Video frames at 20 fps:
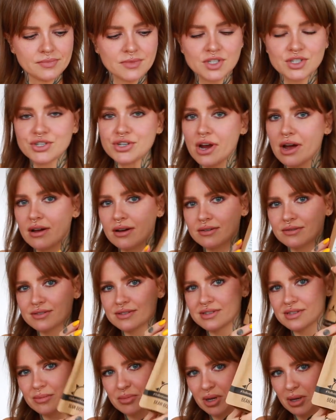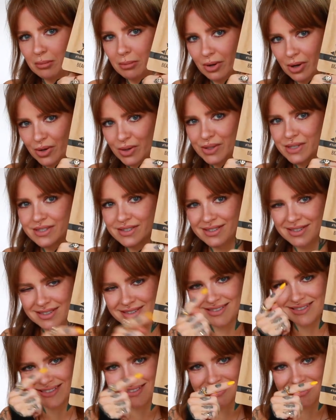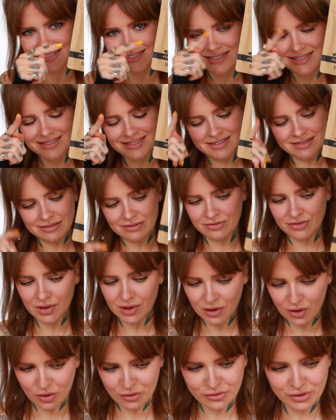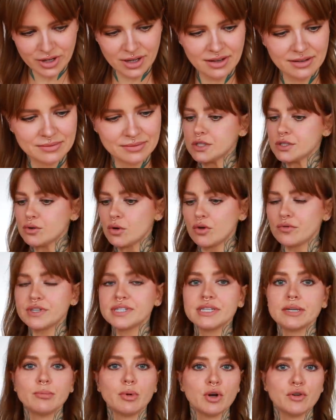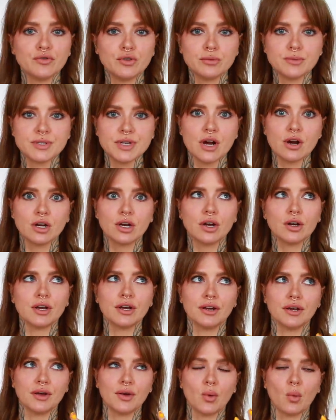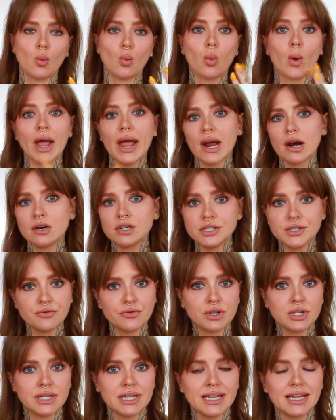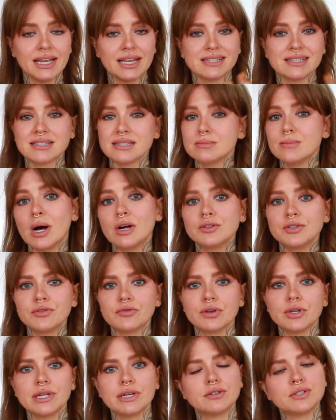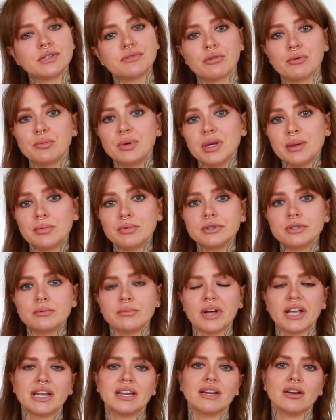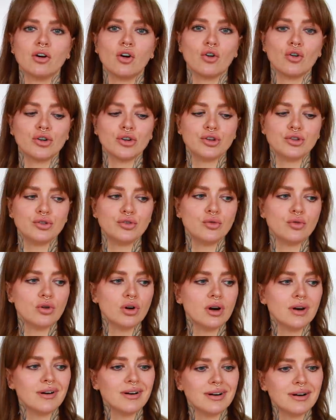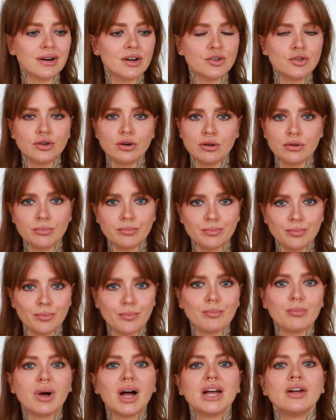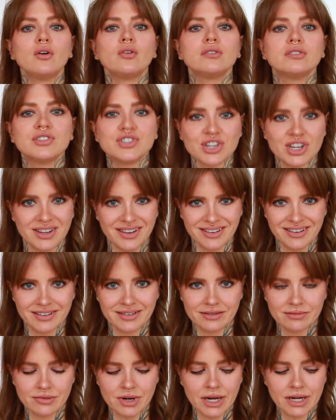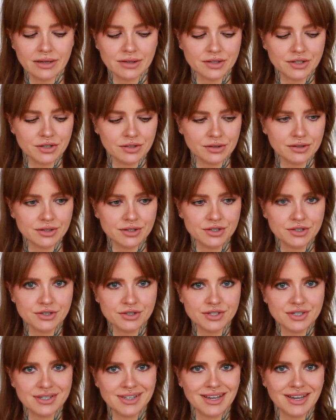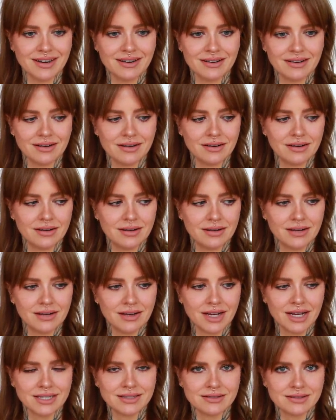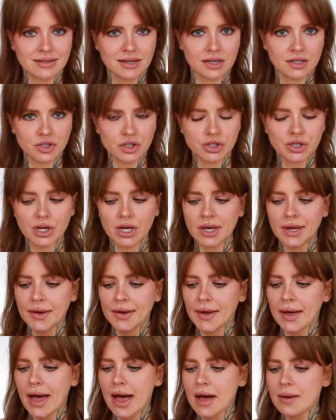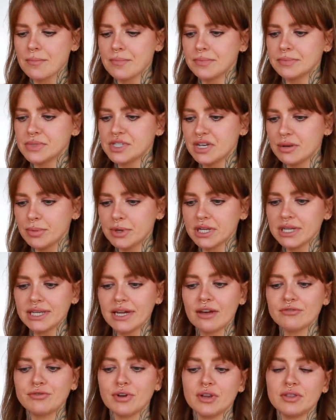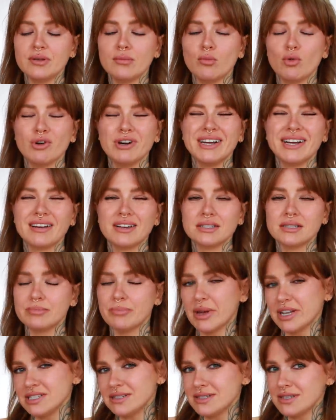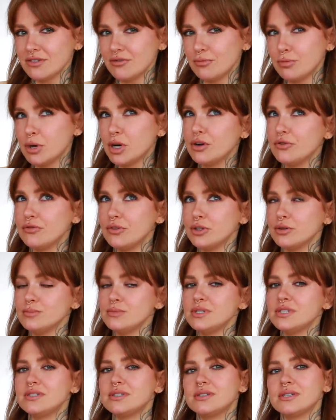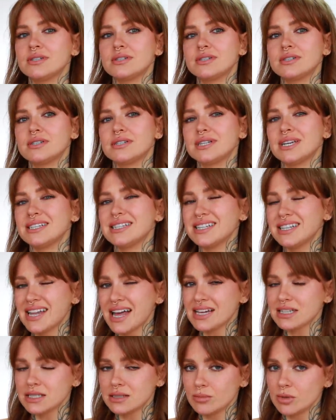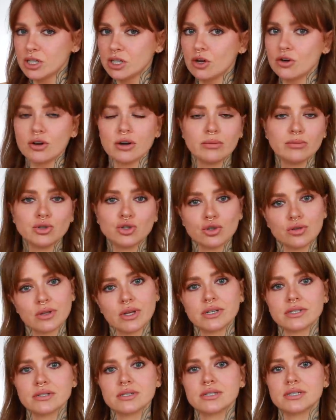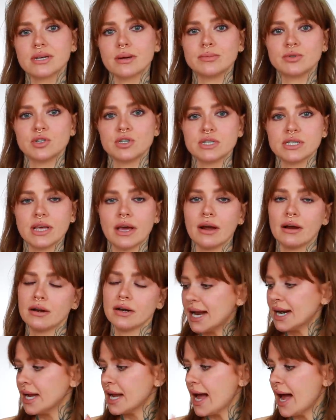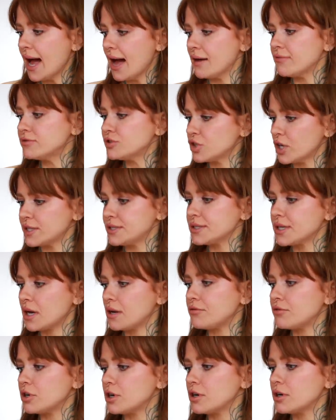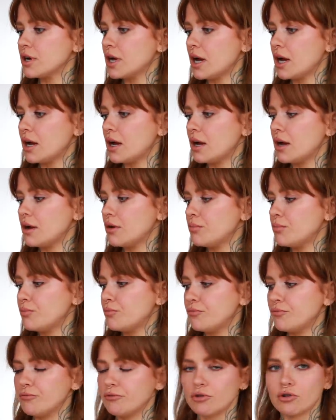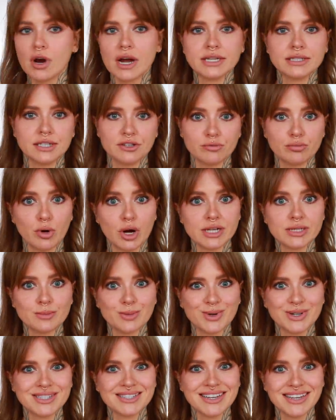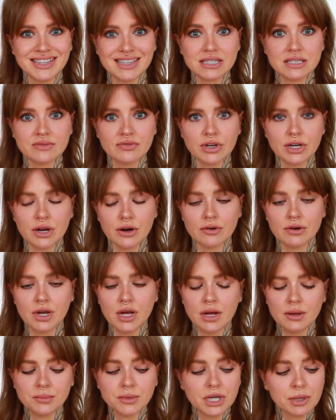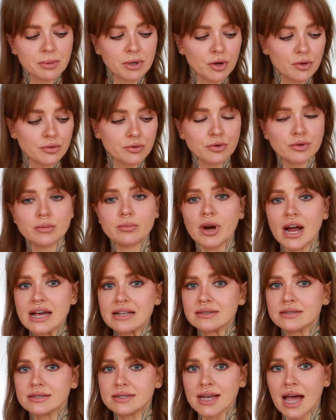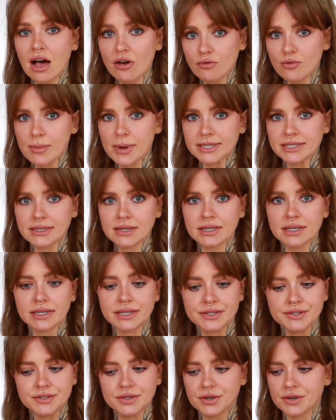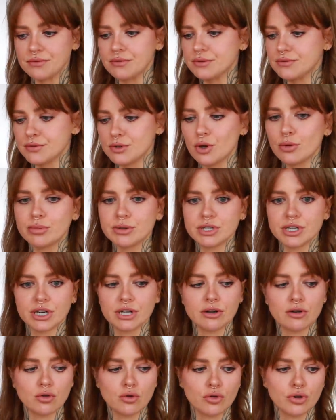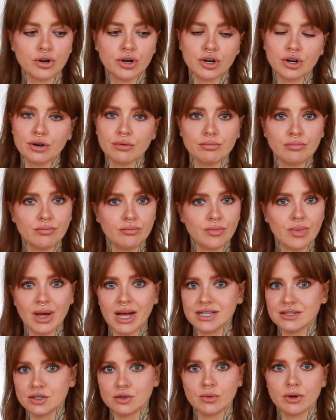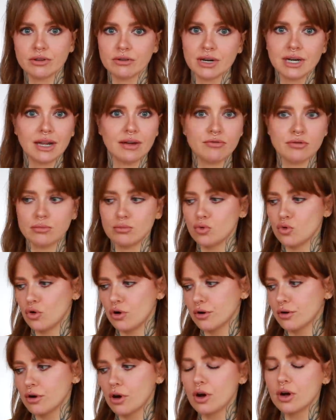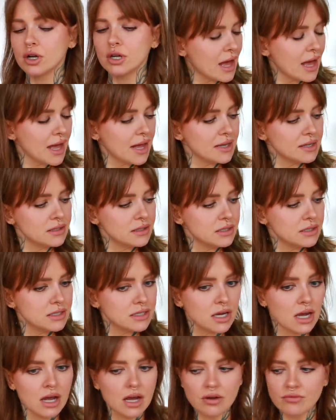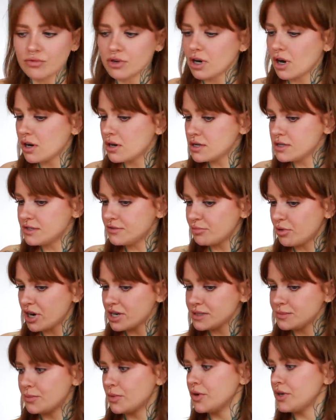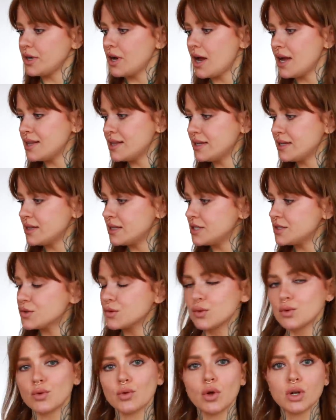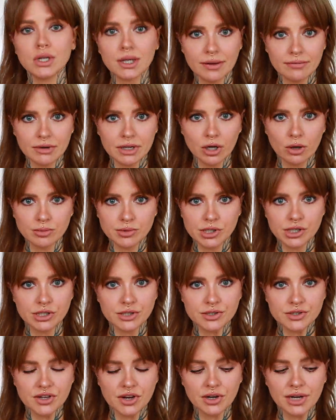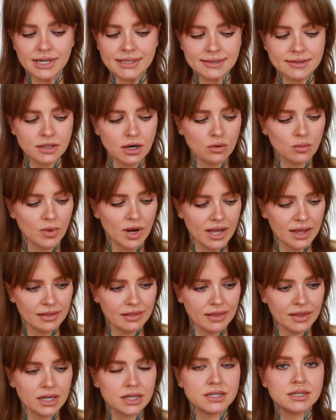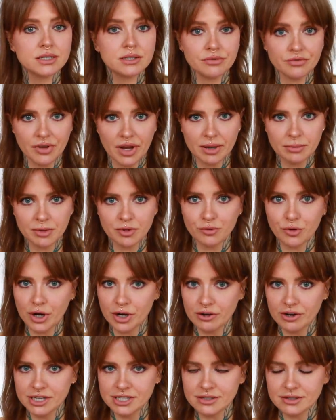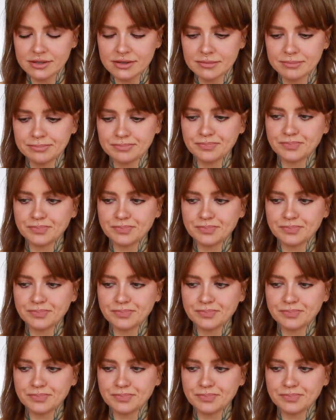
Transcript: Shout out to Beanbox got coffee. So obviously perfumes are gonna wear differently and smell differently on different people depending on your your biology, right? Your your skin and such. Um, typically I found the more expensive perfumes tend to last a bit longer. I'm sure there's exceptions there. And I have tried to cover a variety of price points in this video. I'm going to be going through the brands alphabetically, so no particular order as to whether I love them more or not. And uh, regardless of price point, I think these are all lovely options. So let's start with Define Me Fragrance.